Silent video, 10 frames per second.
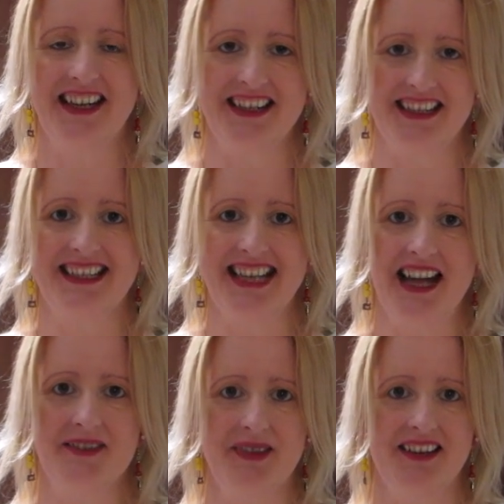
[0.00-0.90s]
did
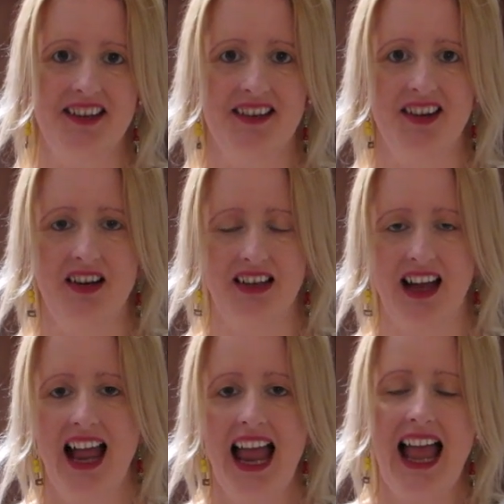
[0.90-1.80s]
take me a lot
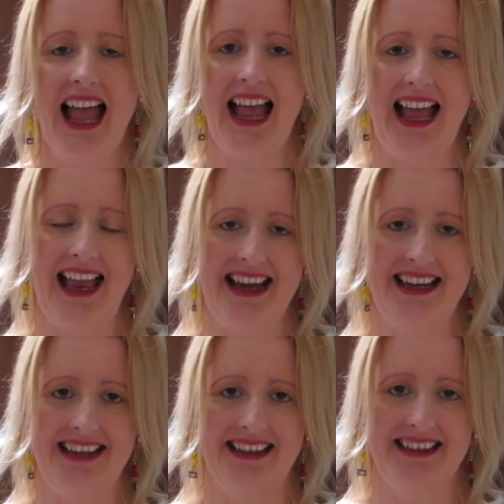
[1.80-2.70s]
longer,
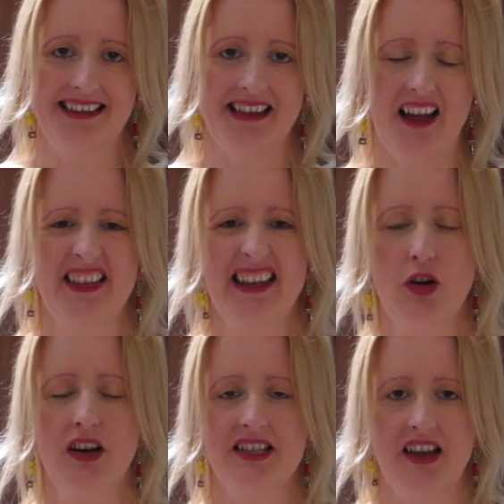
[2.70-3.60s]
and I think
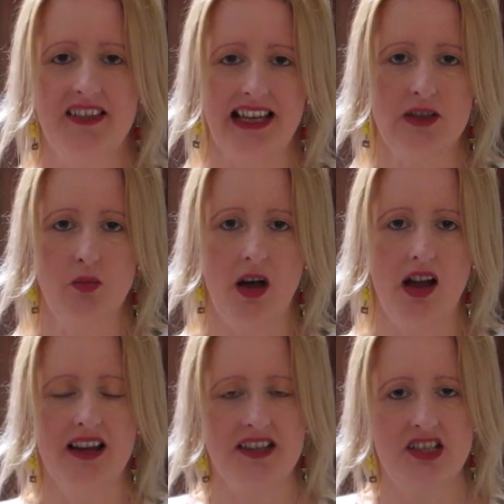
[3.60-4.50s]
also that's
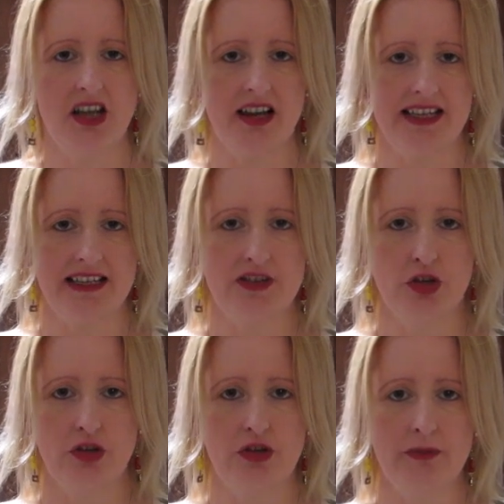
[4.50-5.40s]
why I decided
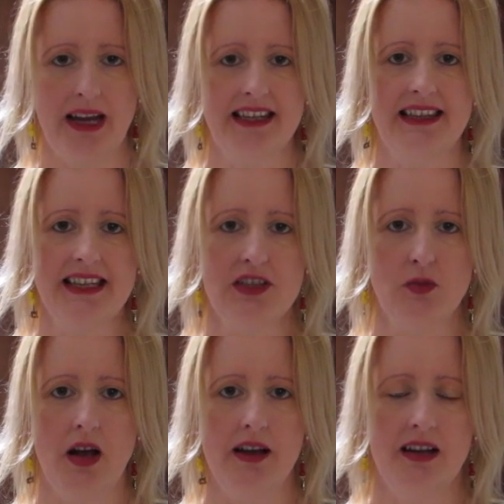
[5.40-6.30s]
to make this
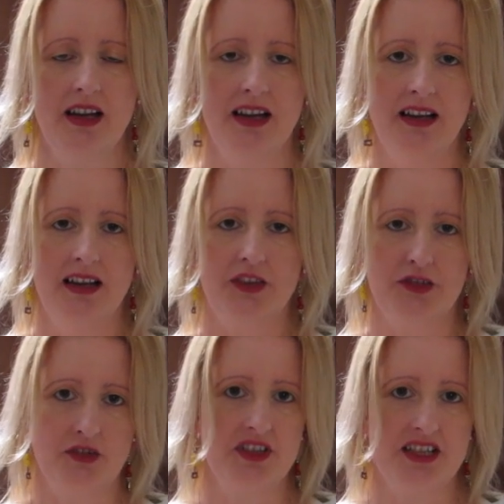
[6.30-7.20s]
one
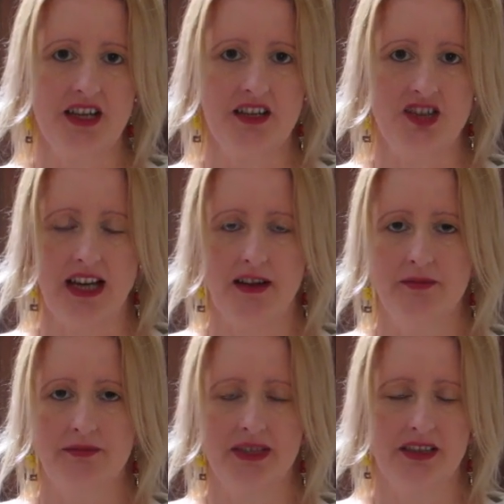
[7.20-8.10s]
through the serger,
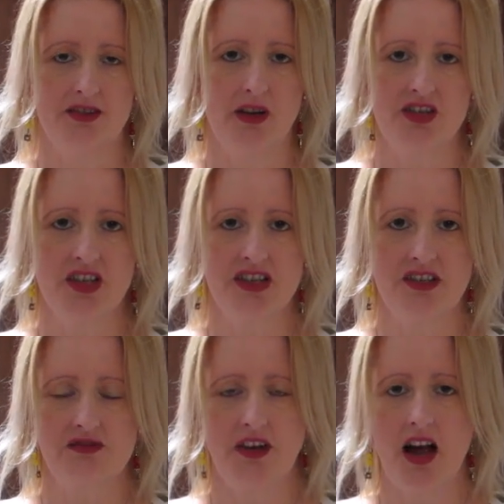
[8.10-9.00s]
because my
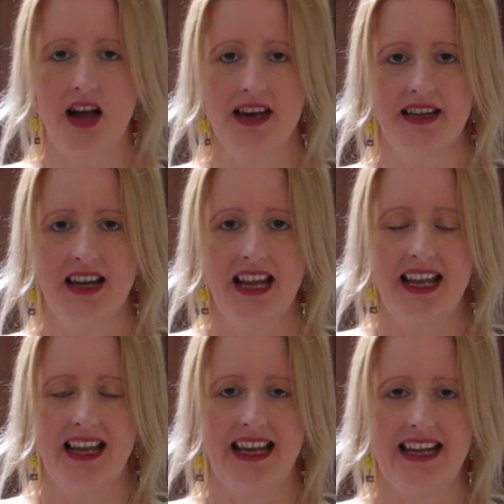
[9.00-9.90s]
serger's fine,
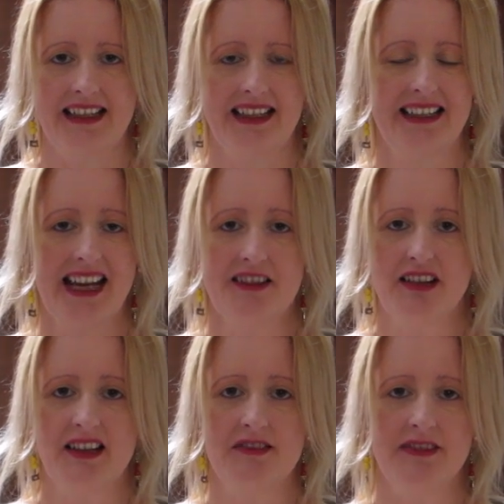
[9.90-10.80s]
and again
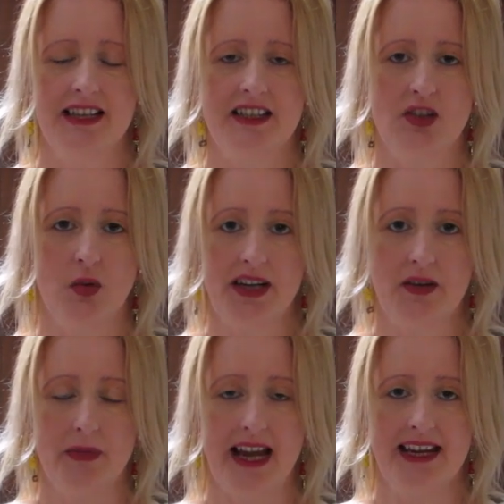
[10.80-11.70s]
relatively
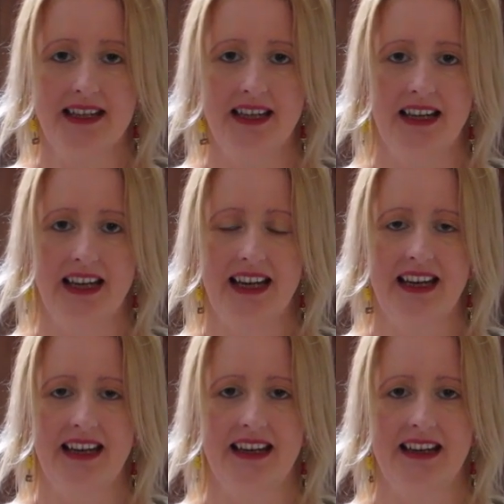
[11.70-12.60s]
quick make,
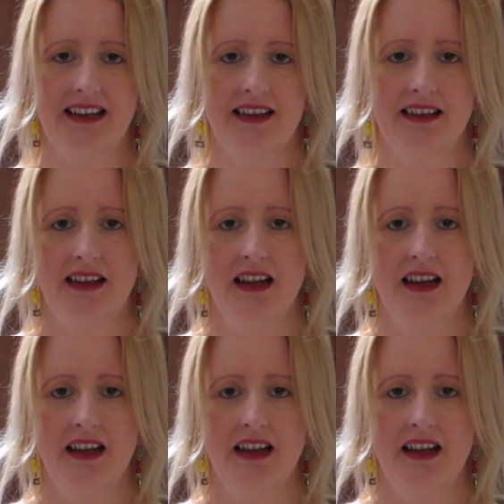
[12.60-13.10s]
and